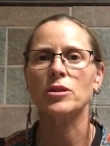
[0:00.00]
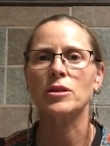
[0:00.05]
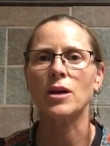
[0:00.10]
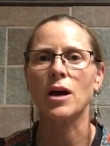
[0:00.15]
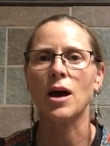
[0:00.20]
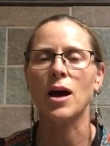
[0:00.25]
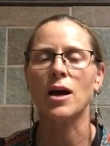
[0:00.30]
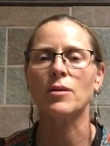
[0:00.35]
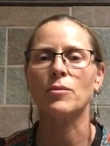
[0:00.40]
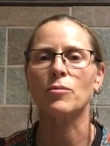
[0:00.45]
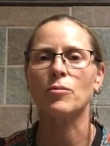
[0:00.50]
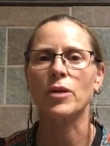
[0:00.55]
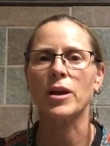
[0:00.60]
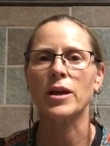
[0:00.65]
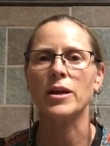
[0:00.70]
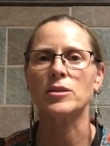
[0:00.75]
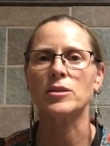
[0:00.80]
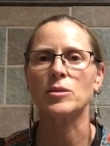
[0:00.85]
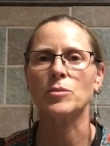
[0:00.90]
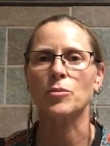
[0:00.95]
not
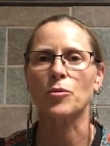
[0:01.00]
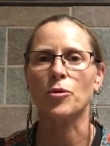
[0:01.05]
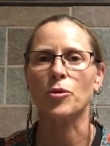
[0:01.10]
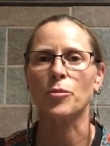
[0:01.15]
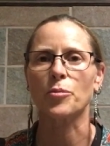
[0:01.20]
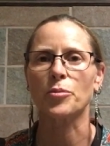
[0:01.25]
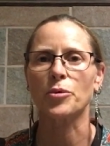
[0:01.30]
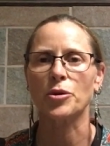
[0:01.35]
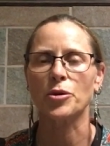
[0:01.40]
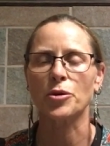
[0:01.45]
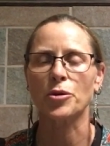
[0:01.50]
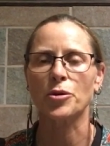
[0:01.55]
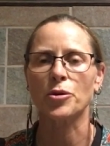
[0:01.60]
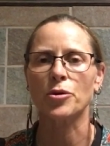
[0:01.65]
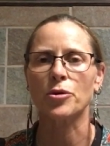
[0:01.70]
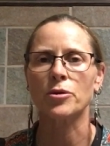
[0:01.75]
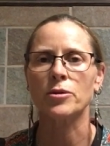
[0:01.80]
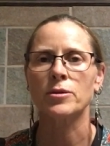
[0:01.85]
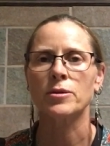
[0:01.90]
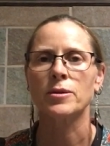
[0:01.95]
raise a more
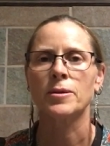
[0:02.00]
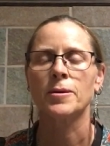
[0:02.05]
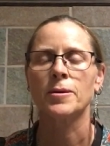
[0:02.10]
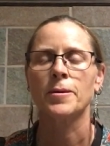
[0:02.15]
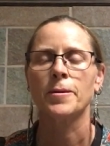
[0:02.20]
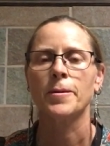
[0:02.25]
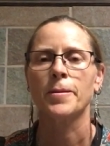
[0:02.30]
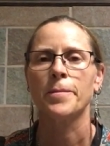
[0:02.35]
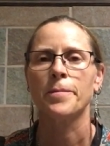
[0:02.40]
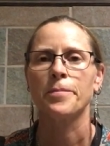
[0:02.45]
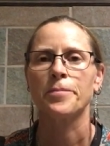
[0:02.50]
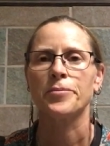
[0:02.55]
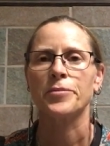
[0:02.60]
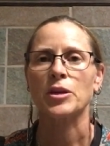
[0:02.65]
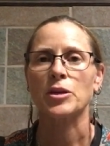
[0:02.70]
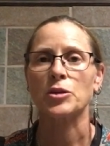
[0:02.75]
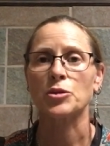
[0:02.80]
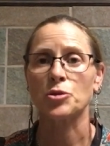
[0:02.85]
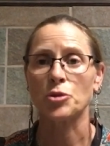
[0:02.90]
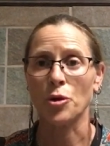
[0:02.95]
pure
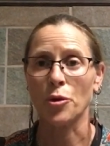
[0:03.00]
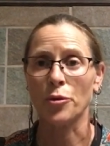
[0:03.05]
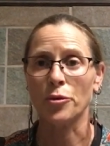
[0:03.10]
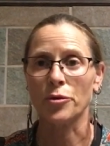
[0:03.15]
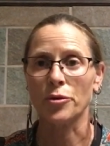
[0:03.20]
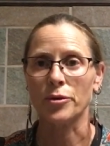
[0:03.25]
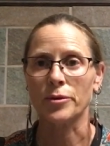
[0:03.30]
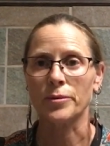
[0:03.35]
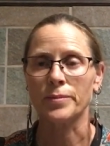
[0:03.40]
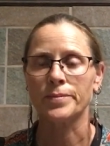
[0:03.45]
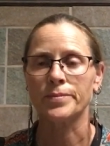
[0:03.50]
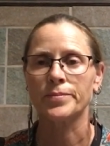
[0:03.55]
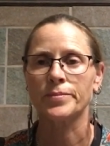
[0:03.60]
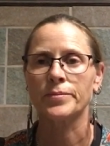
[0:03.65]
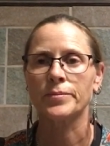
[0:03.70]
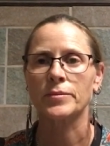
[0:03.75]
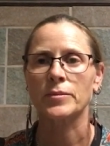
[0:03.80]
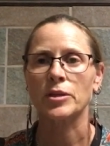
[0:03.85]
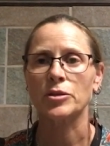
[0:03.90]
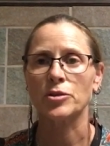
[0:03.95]
donor
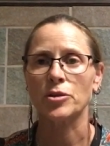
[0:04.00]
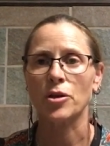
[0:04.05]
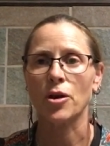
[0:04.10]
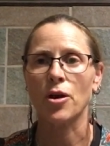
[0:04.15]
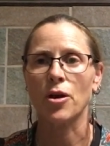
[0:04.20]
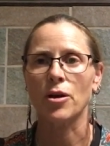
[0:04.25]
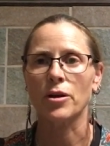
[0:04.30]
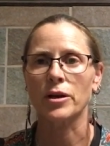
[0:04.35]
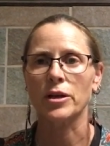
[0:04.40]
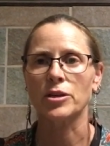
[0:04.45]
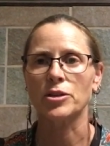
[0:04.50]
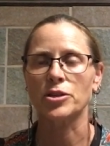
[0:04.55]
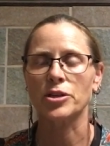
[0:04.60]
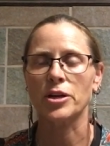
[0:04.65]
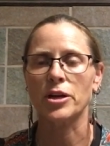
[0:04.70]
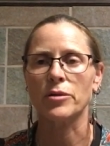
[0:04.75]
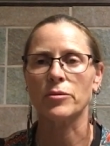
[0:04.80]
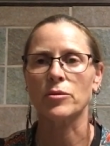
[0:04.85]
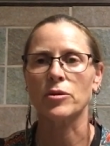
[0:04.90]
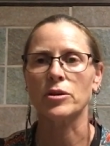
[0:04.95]
dog in
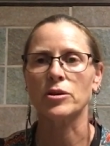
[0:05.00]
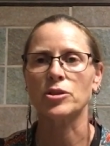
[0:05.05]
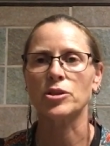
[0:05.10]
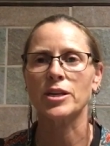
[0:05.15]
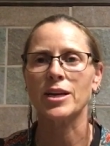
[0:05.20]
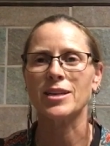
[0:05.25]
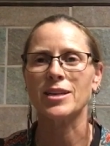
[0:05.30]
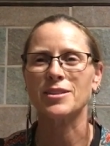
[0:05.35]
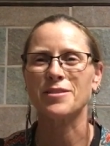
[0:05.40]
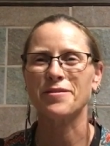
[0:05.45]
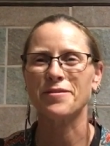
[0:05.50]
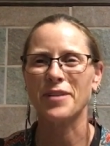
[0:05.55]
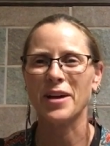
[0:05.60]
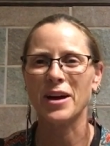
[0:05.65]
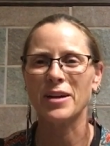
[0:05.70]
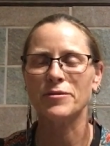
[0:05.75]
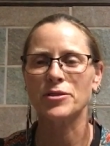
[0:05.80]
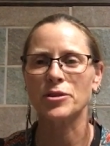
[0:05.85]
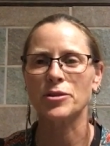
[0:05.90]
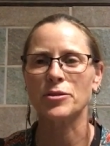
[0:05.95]
general. And she has
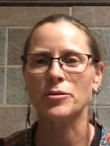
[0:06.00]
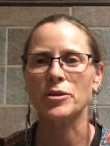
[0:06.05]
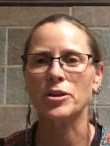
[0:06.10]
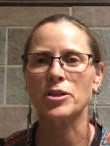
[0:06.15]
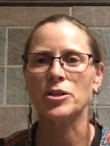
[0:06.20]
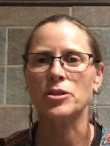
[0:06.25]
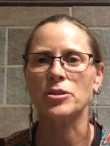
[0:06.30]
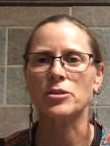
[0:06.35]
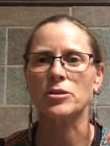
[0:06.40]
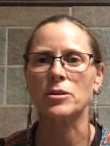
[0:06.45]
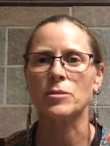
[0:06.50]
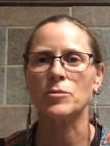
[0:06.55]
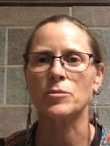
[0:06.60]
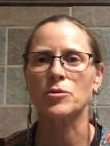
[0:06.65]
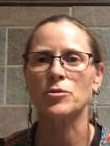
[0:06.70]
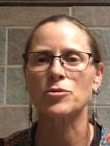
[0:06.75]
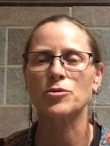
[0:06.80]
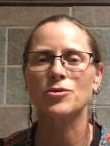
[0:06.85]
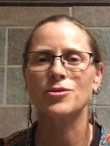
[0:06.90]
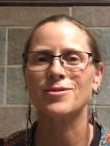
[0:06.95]
five generations,
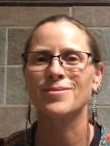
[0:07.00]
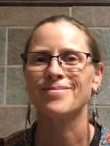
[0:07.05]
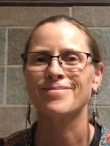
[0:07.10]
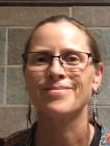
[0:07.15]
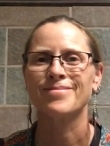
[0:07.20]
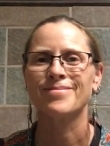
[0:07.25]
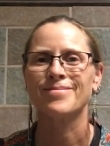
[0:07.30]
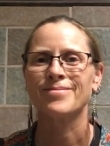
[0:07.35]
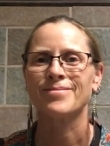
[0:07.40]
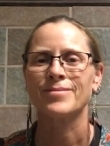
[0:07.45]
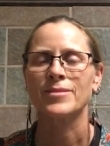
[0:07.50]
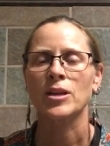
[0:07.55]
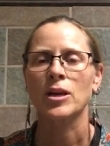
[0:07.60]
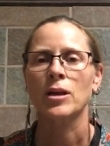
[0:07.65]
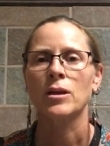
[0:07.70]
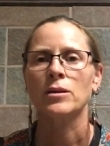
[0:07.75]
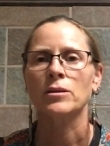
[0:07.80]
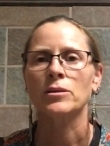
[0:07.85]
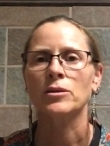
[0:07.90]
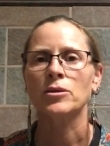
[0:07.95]
almost
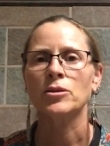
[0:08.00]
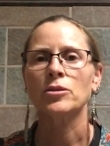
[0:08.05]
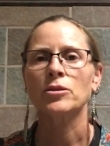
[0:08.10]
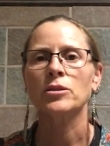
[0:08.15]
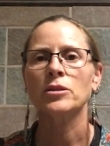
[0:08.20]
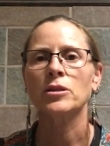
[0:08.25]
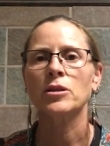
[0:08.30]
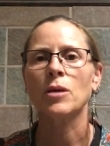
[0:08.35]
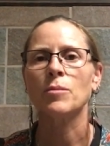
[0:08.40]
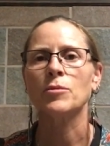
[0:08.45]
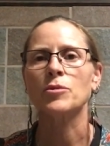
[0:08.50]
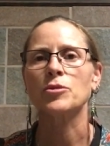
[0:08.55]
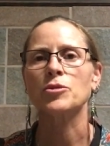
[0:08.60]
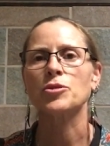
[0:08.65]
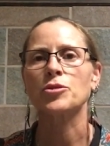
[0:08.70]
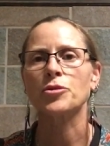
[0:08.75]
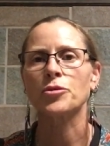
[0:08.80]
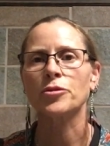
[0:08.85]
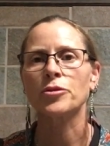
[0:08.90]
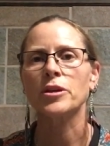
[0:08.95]
literally almost
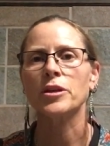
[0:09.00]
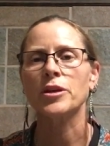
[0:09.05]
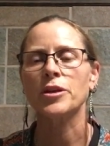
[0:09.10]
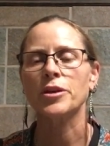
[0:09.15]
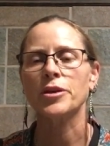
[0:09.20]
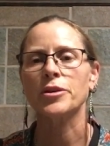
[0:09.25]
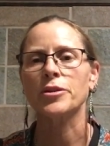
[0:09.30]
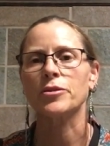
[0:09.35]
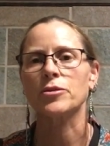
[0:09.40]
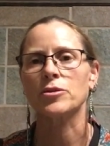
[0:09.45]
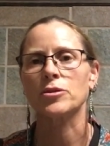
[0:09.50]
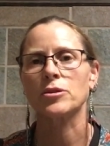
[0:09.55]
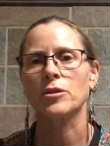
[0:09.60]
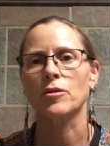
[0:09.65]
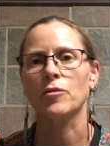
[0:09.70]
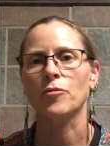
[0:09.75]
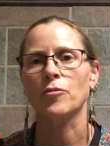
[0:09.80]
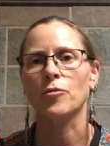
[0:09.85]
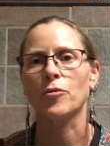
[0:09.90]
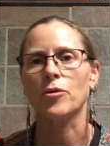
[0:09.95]
30 years
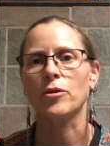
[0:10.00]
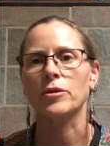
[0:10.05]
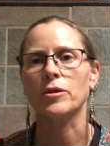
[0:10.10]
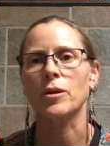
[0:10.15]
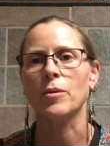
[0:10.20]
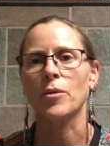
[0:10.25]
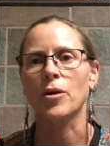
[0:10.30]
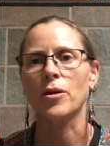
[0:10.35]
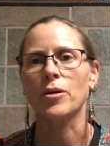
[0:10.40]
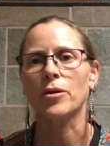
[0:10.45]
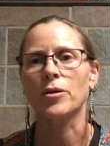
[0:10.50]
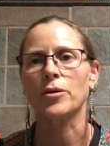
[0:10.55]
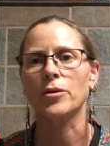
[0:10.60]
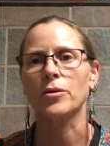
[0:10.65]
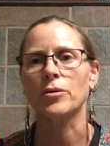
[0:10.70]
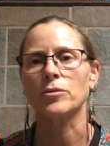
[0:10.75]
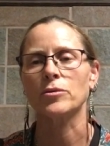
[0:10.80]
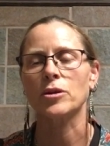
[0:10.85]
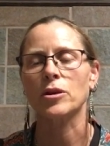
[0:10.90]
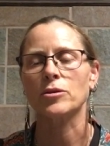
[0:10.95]
of work that
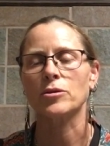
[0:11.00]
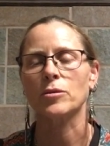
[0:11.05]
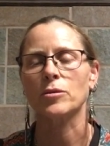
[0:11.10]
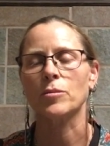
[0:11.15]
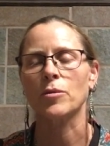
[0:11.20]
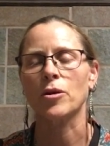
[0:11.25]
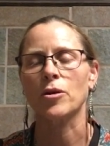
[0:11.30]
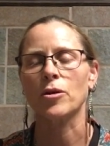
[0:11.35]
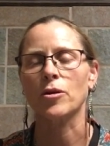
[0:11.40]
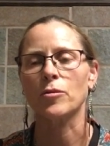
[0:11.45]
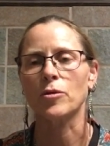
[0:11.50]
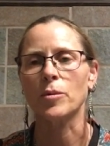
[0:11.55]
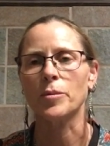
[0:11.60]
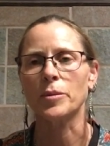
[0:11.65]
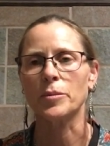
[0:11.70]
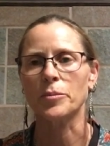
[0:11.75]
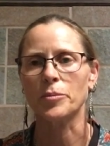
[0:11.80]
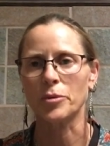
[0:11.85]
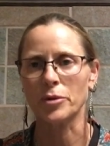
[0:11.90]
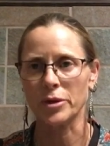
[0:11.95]
Margot, Dr. Margot
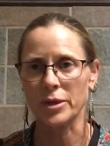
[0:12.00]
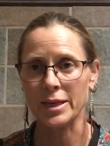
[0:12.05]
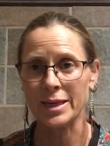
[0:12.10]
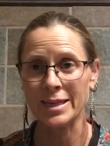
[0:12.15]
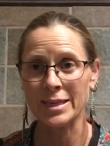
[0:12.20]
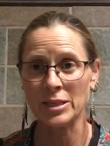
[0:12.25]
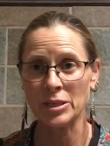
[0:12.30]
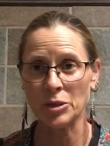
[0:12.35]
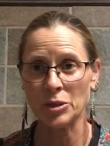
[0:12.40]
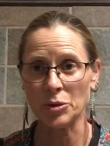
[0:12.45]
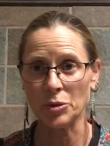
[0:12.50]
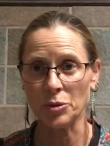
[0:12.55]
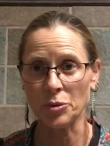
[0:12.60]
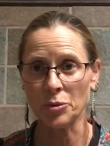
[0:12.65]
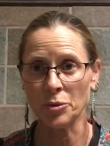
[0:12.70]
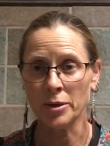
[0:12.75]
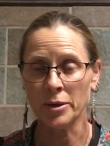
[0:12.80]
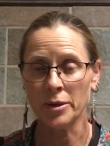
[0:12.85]
Roman, put into